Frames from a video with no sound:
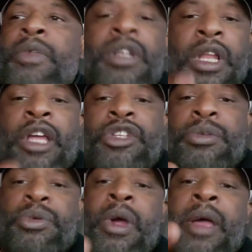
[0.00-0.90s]
Hit the like,
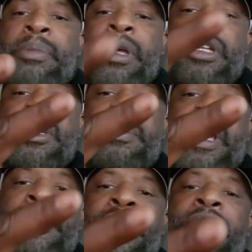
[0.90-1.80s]
subscribe button. This is
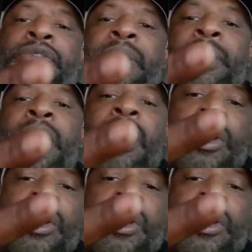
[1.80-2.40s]
Master Li from the